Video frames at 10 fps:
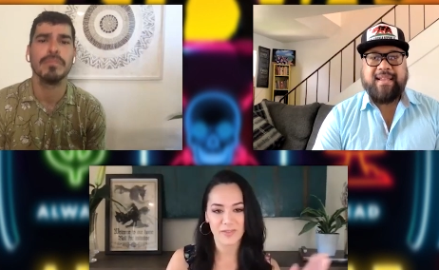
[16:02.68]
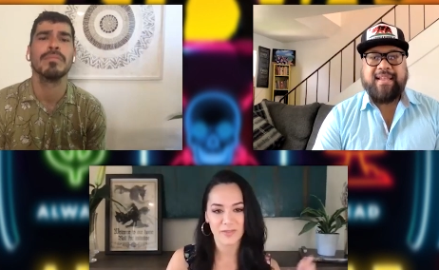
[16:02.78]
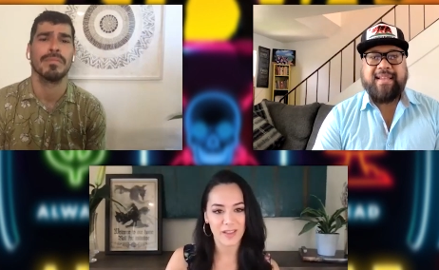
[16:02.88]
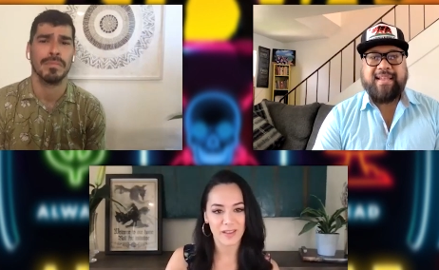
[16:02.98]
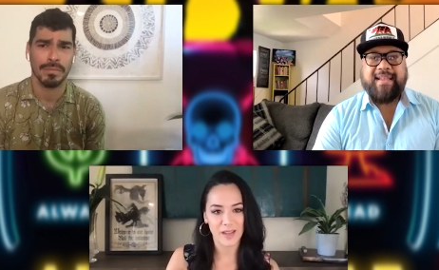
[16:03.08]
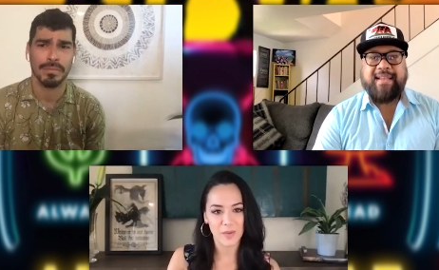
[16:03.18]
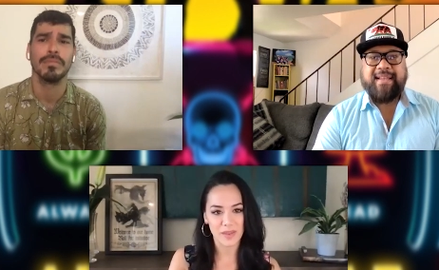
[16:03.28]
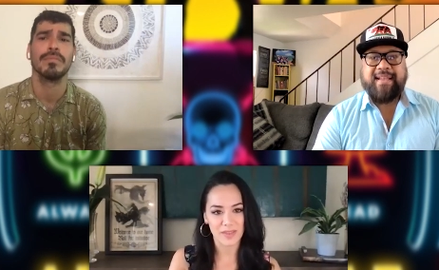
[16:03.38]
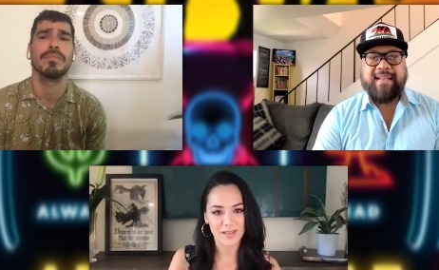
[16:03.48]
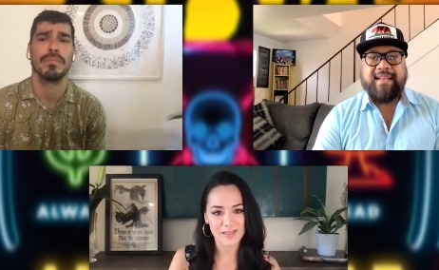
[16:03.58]
Speaker 1: feeling it with
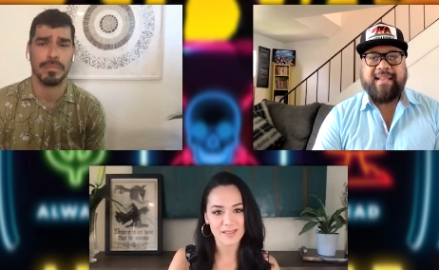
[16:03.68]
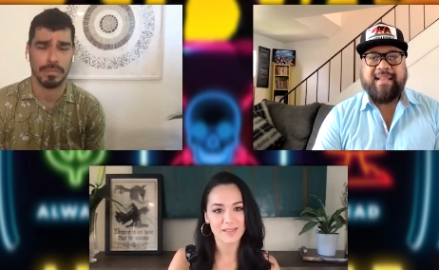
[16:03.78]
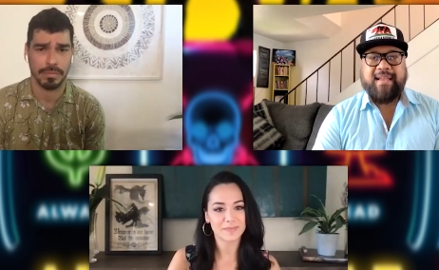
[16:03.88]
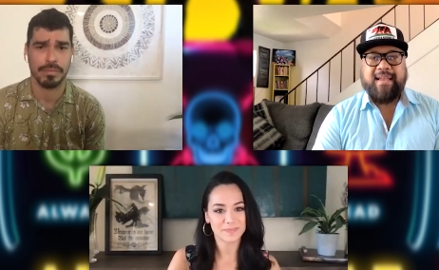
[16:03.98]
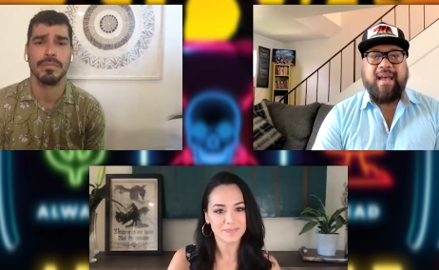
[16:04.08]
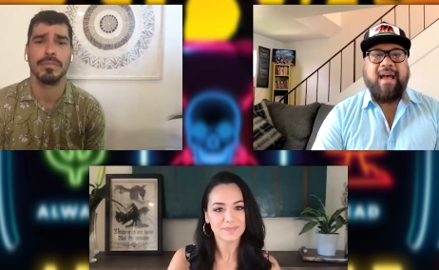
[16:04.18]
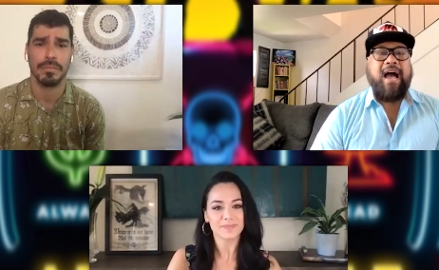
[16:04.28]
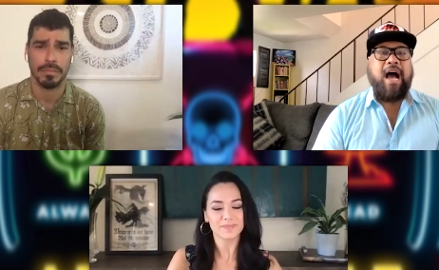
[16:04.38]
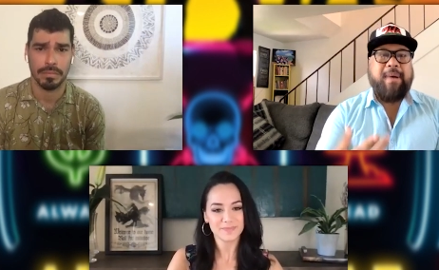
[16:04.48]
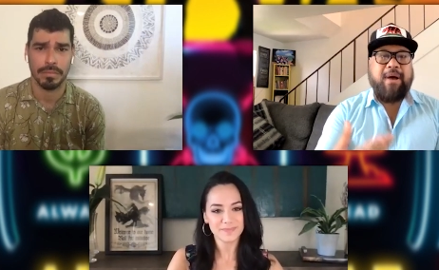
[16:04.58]
us.
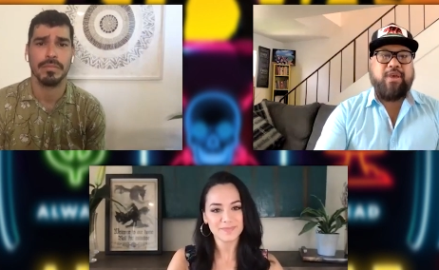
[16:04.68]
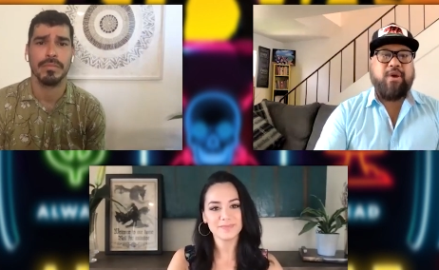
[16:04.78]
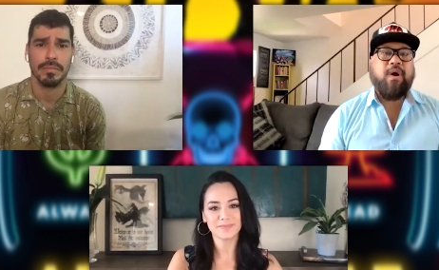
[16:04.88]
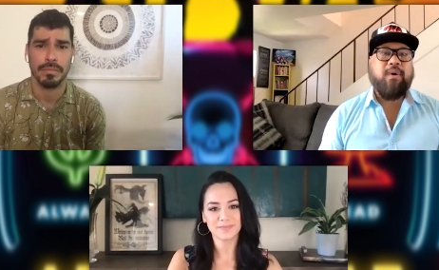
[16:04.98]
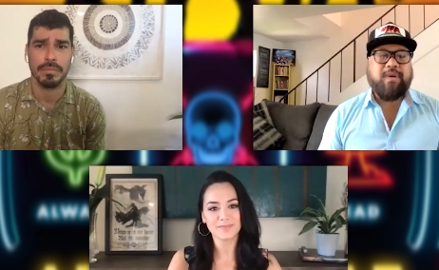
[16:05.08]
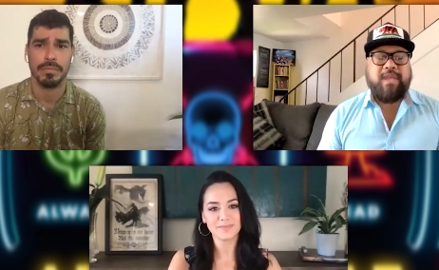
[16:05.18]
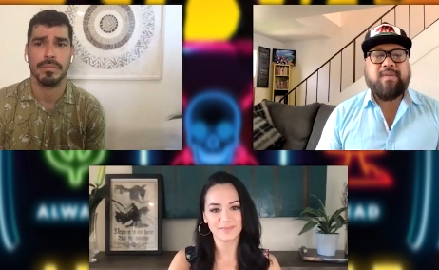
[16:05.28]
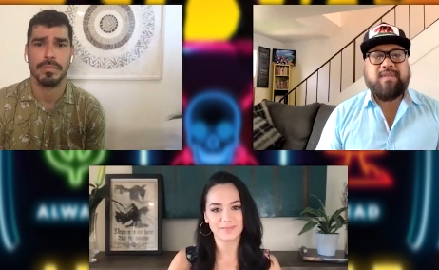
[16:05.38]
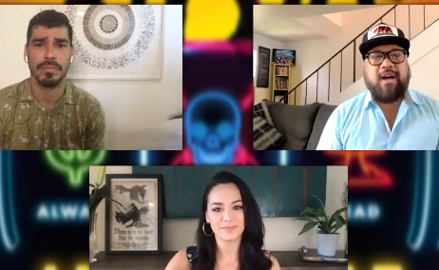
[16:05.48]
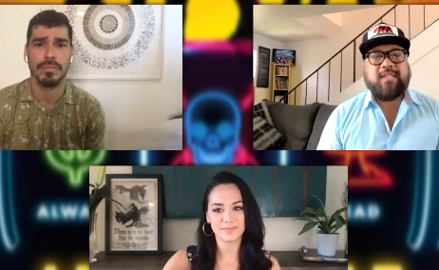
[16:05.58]
Speaker 2: How about you, Raul? Can
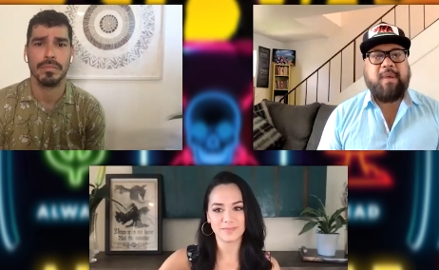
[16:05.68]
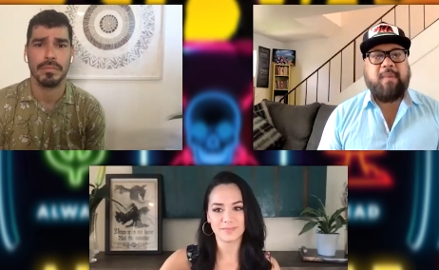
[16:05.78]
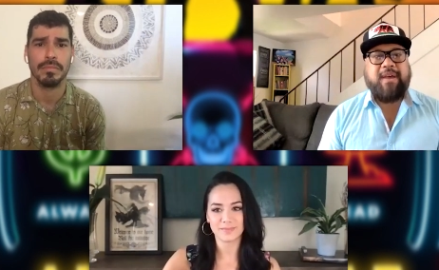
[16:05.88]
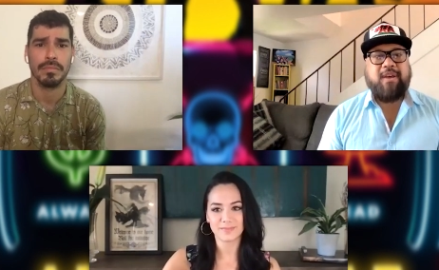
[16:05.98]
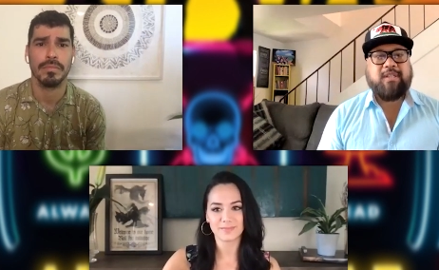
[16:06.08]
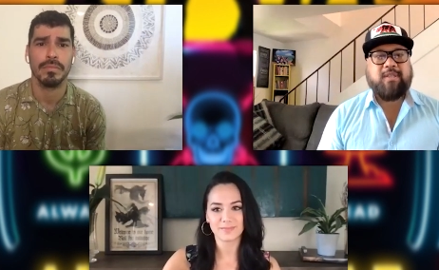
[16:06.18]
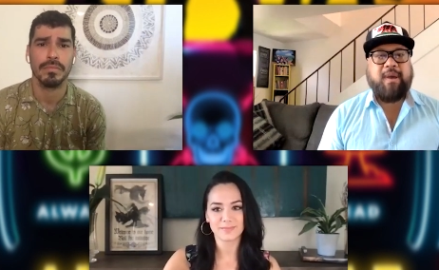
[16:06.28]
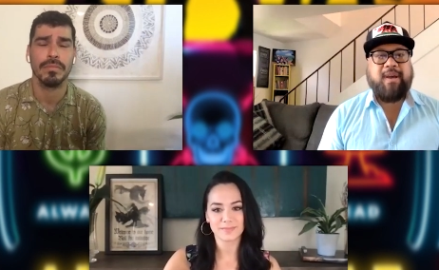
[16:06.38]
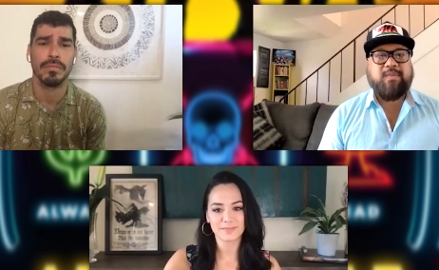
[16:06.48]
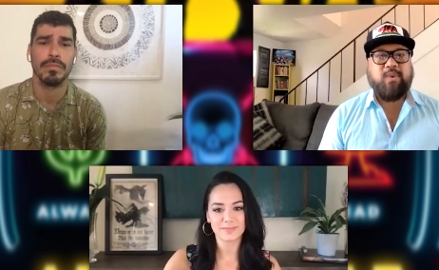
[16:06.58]
you talk to me about your
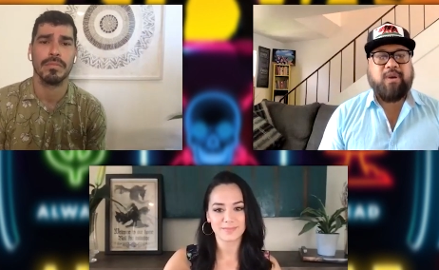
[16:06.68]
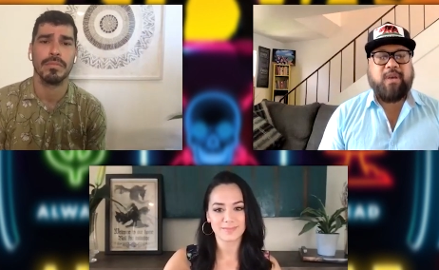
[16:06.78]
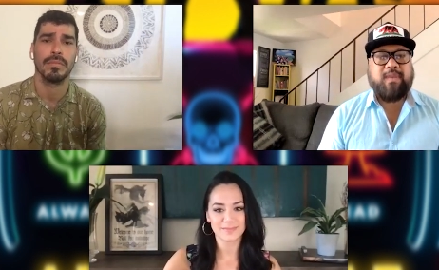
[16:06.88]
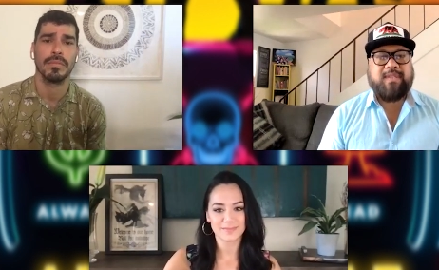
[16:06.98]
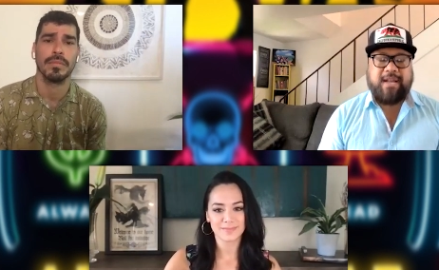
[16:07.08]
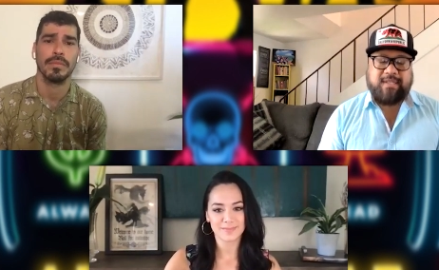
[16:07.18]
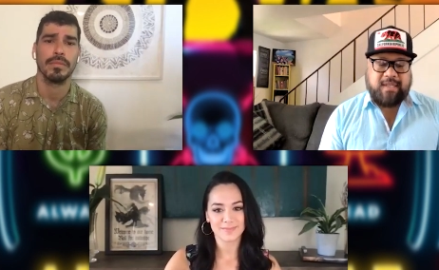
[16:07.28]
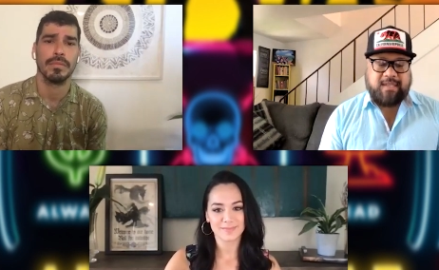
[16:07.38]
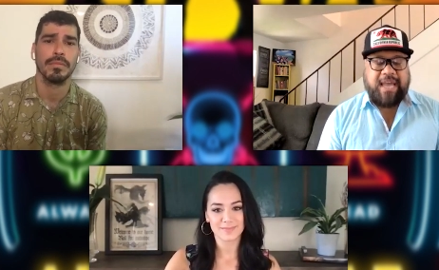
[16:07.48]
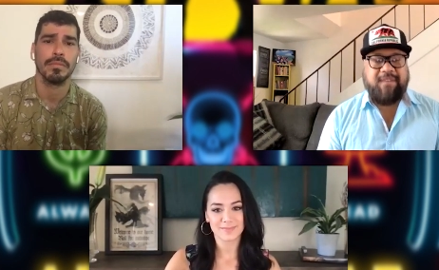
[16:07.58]
experience working with Zack?
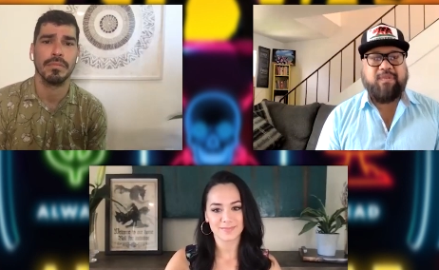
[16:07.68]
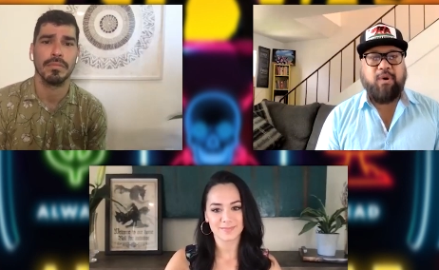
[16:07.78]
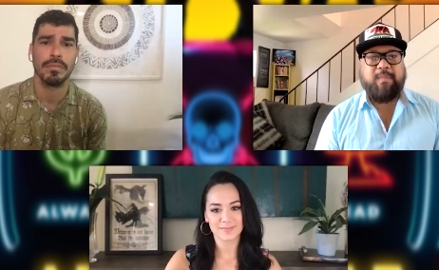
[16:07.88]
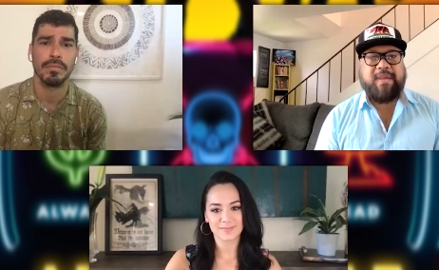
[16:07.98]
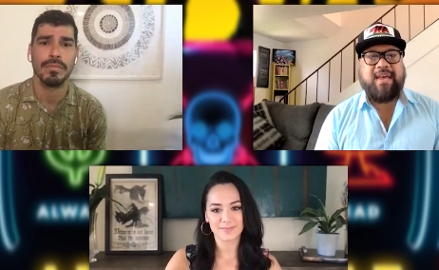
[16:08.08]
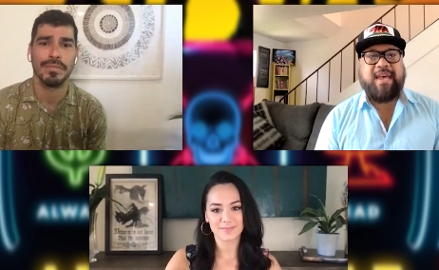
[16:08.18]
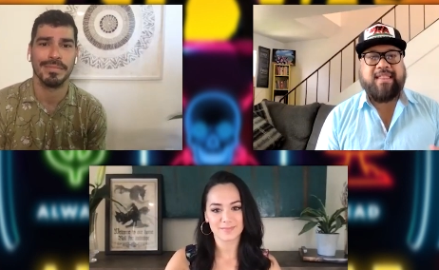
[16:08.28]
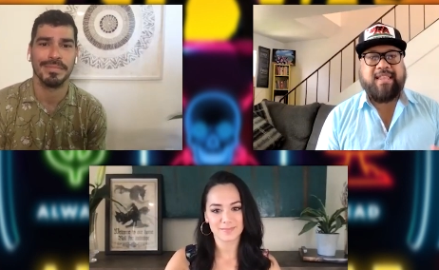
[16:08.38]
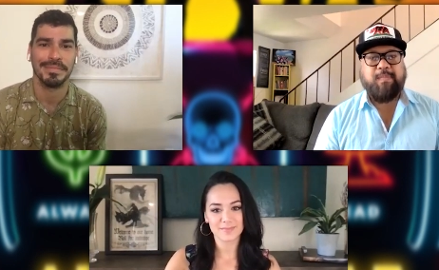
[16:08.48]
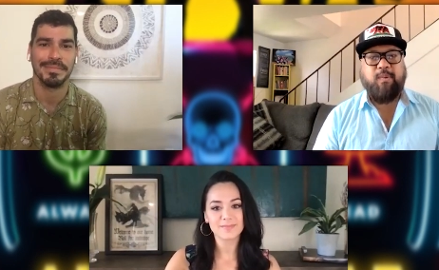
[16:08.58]
Dave told me that
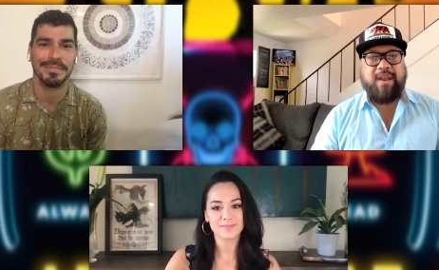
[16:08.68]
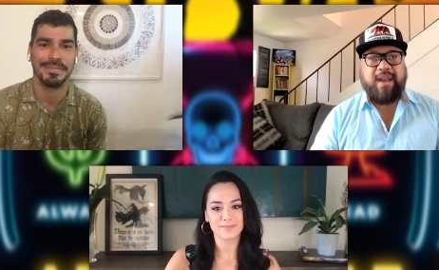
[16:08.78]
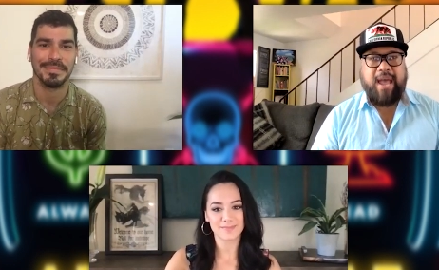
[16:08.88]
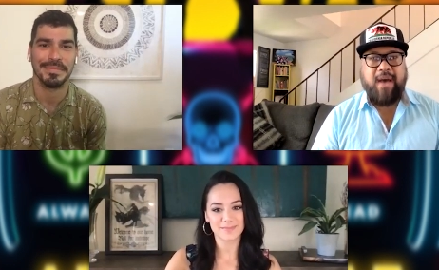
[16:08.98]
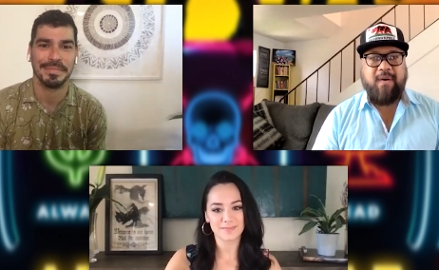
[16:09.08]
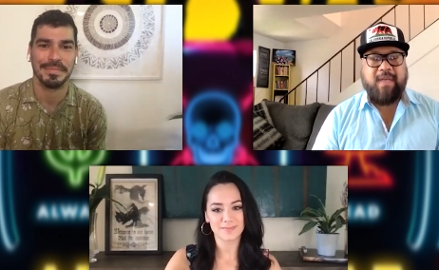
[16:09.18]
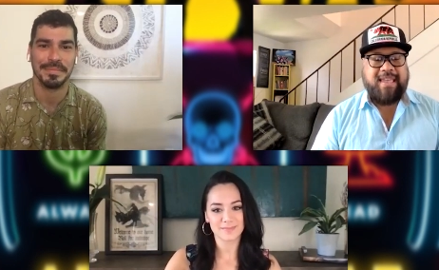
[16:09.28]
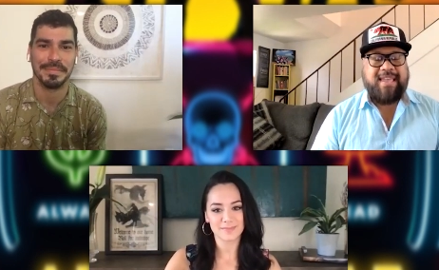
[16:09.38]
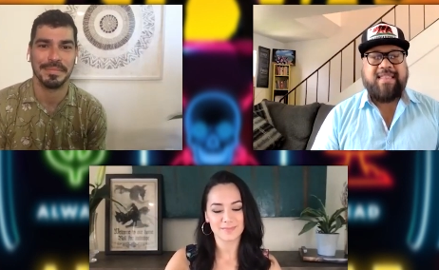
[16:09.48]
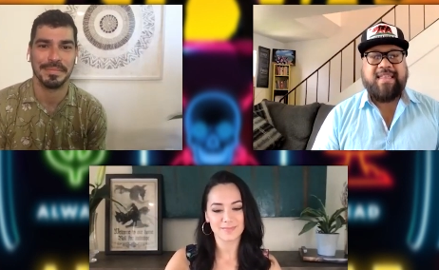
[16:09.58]
at this point now,
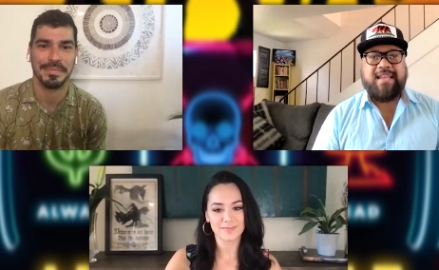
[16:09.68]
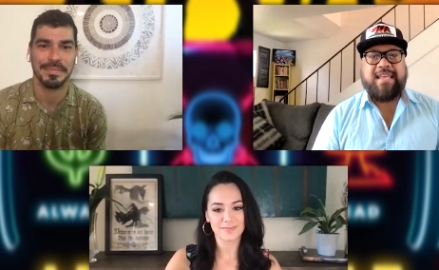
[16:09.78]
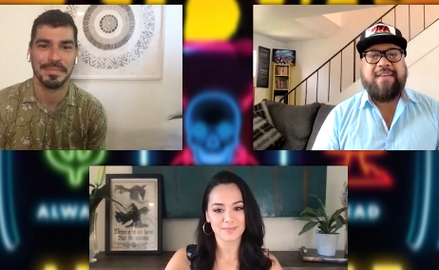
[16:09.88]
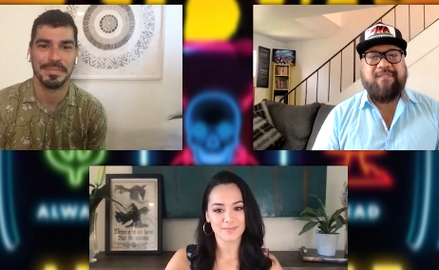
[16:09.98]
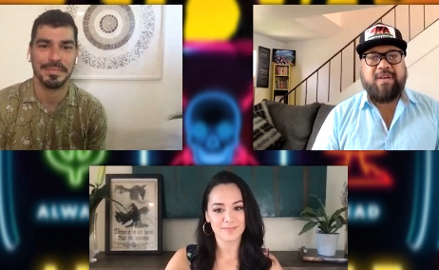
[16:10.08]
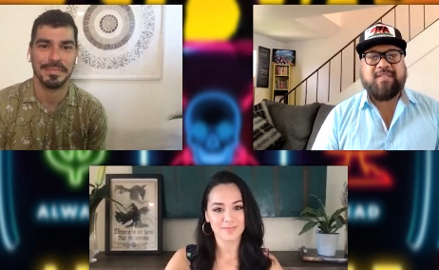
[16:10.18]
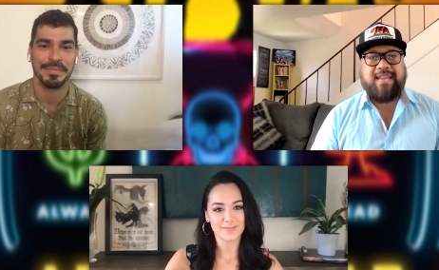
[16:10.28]
that he feels